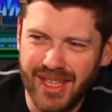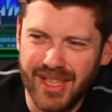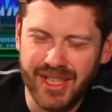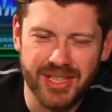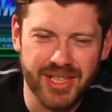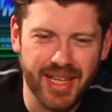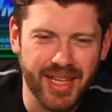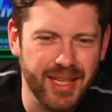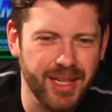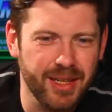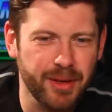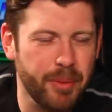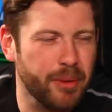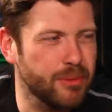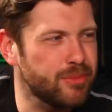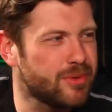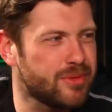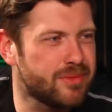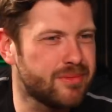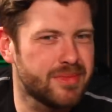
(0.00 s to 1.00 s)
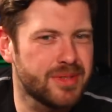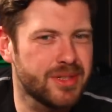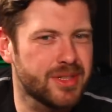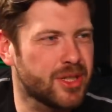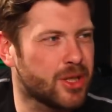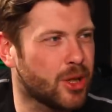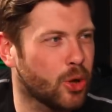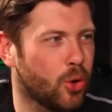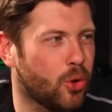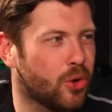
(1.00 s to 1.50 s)
you sing about
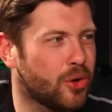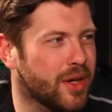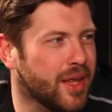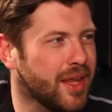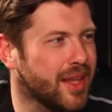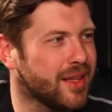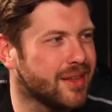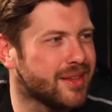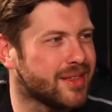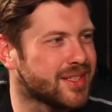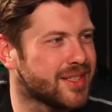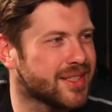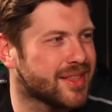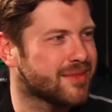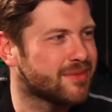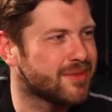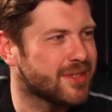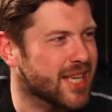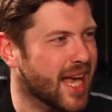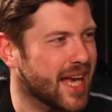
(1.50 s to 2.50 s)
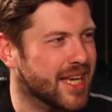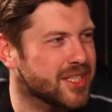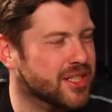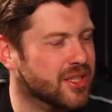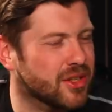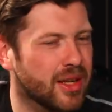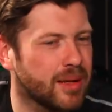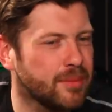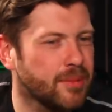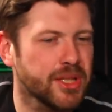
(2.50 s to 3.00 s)
glory and success
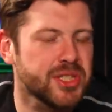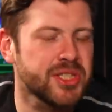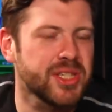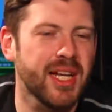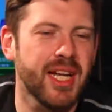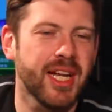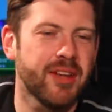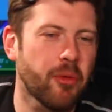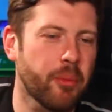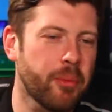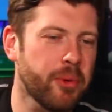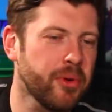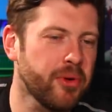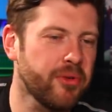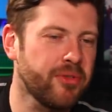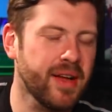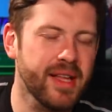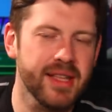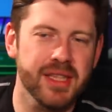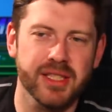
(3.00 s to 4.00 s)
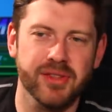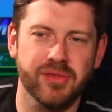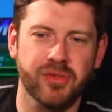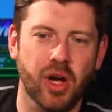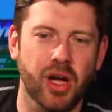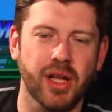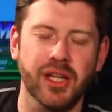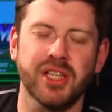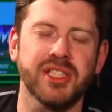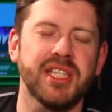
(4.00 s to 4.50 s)
and all. I'm not saying Liverpool fans have
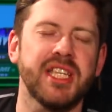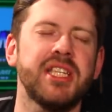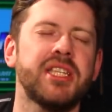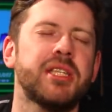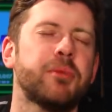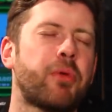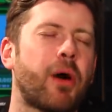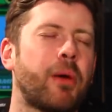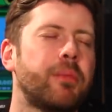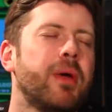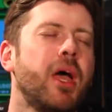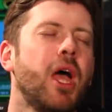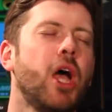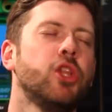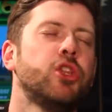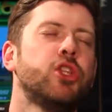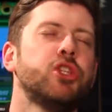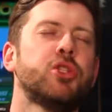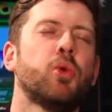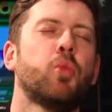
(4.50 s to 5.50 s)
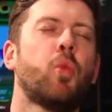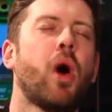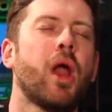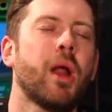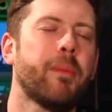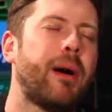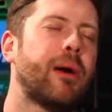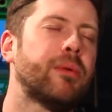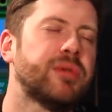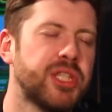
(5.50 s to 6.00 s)
got because this is the problem. There's the
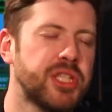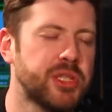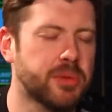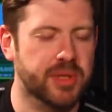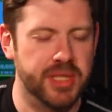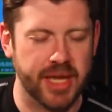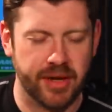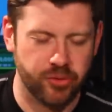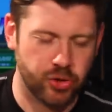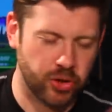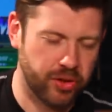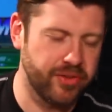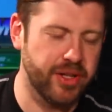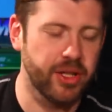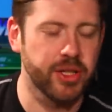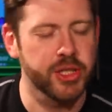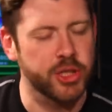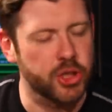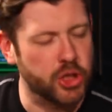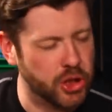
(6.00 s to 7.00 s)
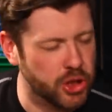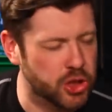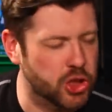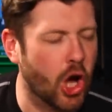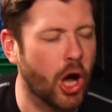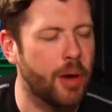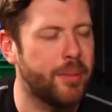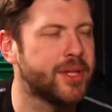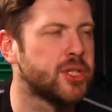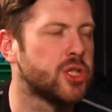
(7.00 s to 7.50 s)
what aboutism because I've done a video. There's, there's
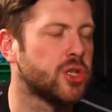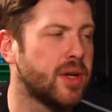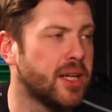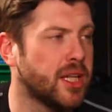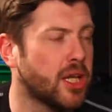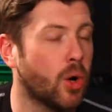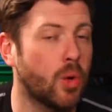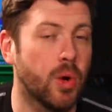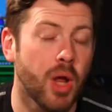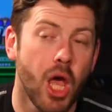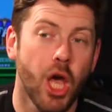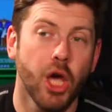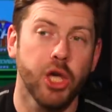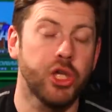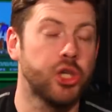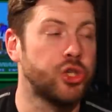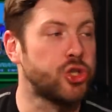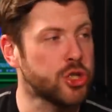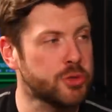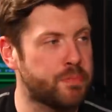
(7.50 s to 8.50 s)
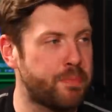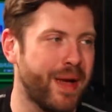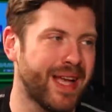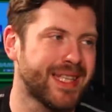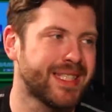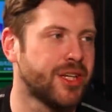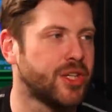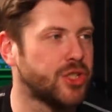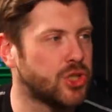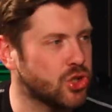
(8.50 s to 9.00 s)
comments already going. You're just
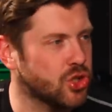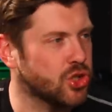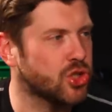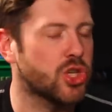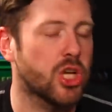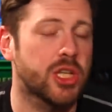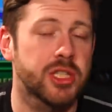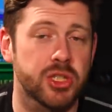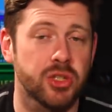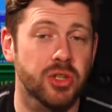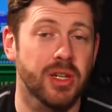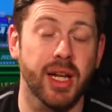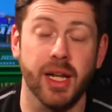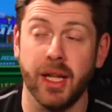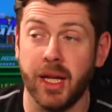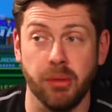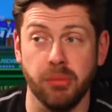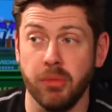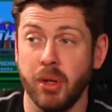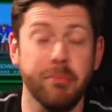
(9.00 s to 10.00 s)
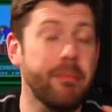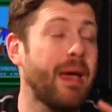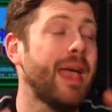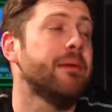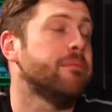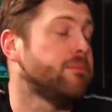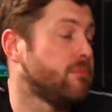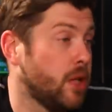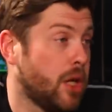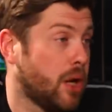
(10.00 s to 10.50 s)
bitter and you're just salty and all that. And go,
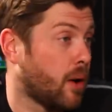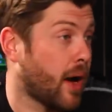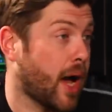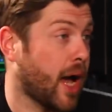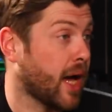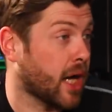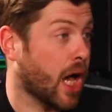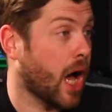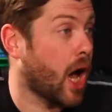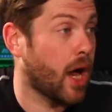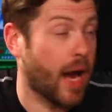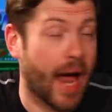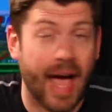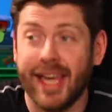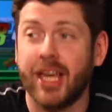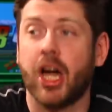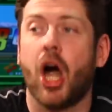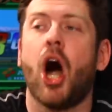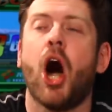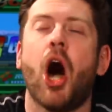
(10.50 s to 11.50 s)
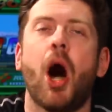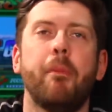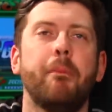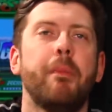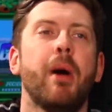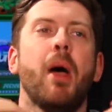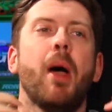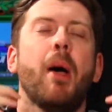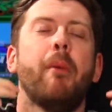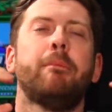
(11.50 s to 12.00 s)
mate, you know I can't I can't
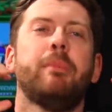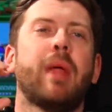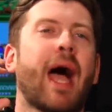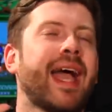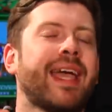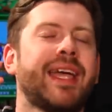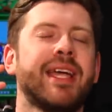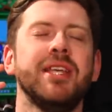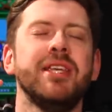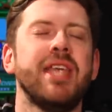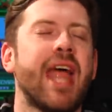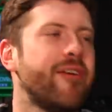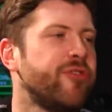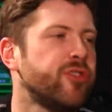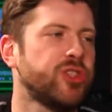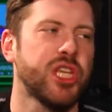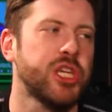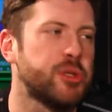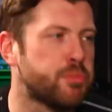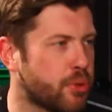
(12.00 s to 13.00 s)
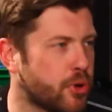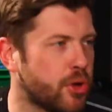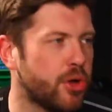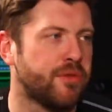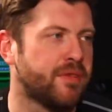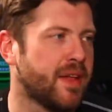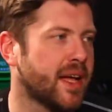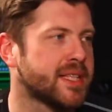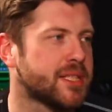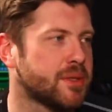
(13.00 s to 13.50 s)
I can never
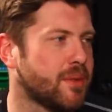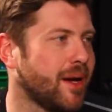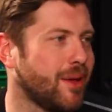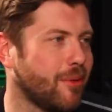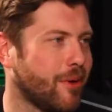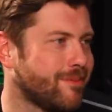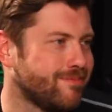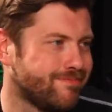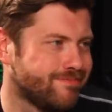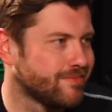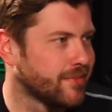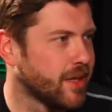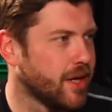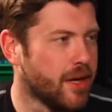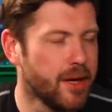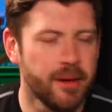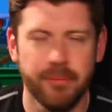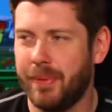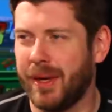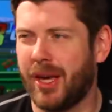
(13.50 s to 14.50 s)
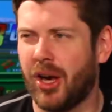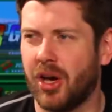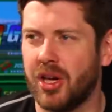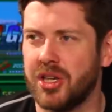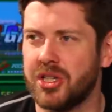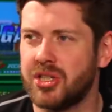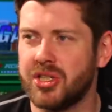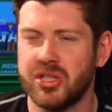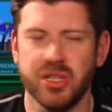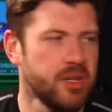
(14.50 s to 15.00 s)
disprove that to anyone
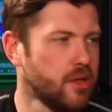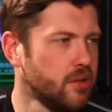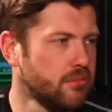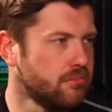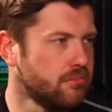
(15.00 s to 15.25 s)
because